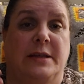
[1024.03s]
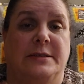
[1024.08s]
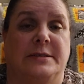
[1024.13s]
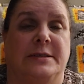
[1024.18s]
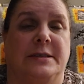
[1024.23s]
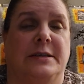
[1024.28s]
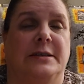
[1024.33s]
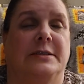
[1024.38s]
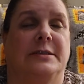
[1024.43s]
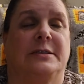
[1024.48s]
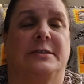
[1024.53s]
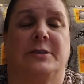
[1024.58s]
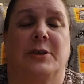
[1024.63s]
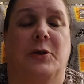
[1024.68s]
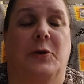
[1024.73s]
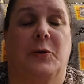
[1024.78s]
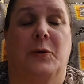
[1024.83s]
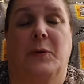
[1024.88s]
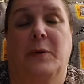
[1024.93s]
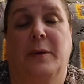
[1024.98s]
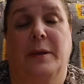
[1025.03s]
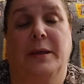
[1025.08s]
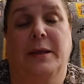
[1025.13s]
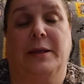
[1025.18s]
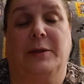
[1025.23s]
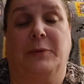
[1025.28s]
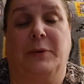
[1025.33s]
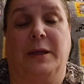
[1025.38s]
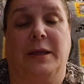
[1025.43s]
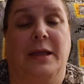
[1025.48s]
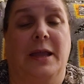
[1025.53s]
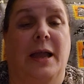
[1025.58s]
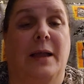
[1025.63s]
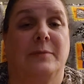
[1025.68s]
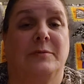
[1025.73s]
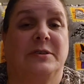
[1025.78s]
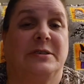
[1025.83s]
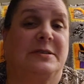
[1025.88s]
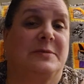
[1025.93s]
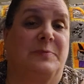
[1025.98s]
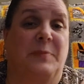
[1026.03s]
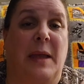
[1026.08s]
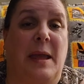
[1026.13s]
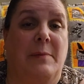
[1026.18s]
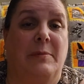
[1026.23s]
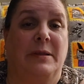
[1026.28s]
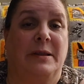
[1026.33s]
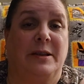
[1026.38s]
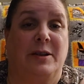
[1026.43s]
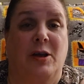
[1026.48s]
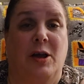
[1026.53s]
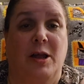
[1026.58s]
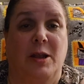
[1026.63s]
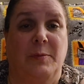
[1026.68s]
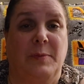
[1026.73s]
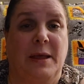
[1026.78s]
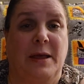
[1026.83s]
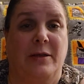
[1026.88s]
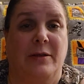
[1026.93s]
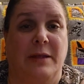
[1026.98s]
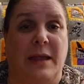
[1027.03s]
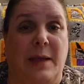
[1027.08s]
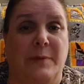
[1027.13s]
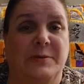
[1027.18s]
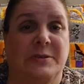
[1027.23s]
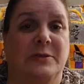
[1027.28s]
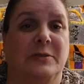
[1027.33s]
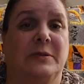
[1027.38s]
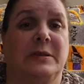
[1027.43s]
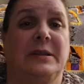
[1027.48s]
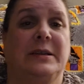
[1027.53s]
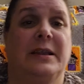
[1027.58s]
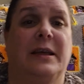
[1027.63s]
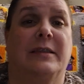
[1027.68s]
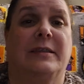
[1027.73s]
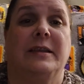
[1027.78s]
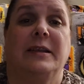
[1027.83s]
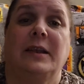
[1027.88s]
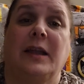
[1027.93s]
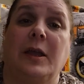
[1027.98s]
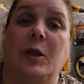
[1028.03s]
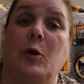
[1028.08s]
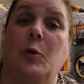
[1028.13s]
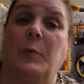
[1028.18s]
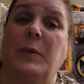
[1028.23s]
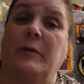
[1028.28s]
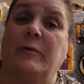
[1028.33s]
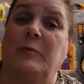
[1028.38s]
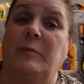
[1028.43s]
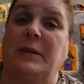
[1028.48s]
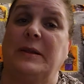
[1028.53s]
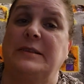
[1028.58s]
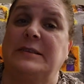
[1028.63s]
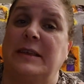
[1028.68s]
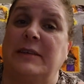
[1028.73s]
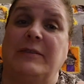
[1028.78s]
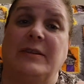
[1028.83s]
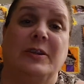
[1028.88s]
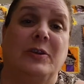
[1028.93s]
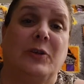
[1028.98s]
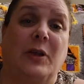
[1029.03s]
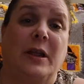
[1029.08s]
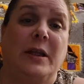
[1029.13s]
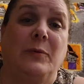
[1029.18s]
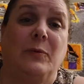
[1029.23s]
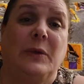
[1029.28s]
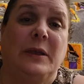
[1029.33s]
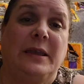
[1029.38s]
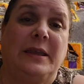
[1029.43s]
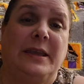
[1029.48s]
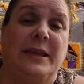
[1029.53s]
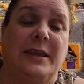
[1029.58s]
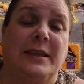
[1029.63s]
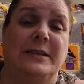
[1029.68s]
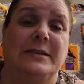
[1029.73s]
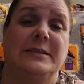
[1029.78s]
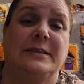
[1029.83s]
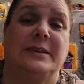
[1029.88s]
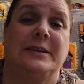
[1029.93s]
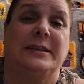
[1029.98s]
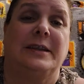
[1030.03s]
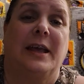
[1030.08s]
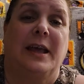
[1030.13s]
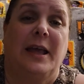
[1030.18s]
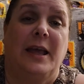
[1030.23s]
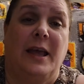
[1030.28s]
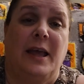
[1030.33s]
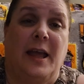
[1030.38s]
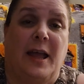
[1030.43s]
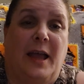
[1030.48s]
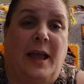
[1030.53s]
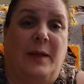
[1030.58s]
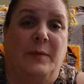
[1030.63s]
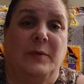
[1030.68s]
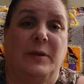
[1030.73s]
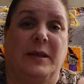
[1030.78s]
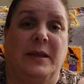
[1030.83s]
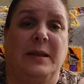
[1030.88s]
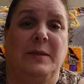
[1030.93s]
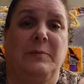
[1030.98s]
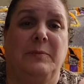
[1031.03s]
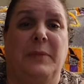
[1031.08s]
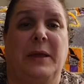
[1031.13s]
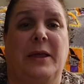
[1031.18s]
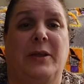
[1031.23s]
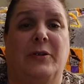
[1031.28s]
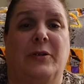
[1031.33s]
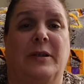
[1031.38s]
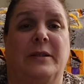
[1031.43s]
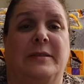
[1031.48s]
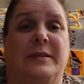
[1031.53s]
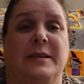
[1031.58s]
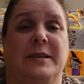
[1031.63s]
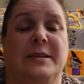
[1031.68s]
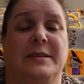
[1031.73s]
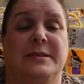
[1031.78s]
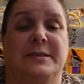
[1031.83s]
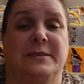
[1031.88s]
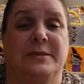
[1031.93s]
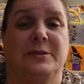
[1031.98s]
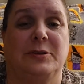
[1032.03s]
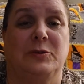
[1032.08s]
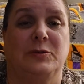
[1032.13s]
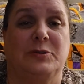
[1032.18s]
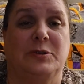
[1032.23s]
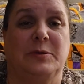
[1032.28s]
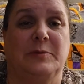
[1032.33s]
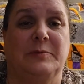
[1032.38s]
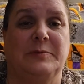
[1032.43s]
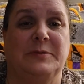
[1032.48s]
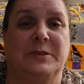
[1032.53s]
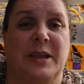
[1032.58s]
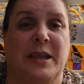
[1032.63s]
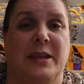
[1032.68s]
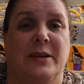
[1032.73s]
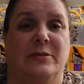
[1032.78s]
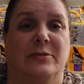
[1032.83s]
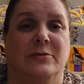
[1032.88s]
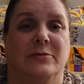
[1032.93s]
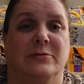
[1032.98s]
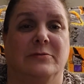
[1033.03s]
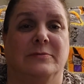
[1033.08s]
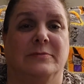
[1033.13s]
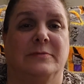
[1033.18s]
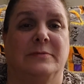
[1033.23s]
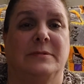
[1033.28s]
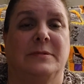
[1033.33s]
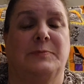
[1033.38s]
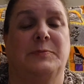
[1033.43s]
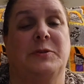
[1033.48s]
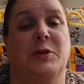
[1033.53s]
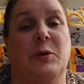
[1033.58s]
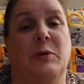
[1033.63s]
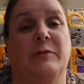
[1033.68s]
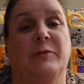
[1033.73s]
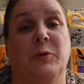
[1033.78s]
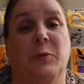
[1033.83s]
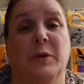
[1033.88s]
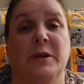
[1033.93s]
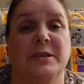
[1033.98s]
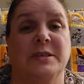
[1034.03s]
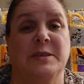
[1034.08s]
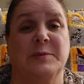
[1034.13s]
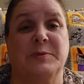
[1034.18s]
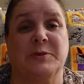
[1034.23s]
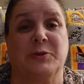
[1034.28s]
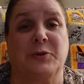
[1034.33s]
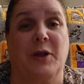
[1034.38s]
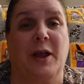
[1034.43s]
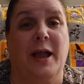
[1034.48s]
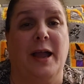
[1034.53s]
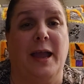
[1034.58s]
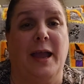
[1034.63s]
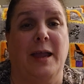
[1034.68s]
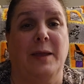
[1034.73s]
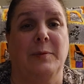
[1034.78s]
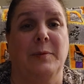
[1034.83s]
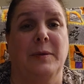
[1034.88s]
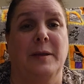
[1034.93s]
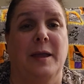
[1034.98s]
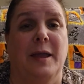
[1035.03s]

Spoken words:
see it. So anyway, I'm just babbling on about absolutely nothing. I hope everybody's having a great weekend, and I'm getting better at these YouTube channel. So if you want to subscribe,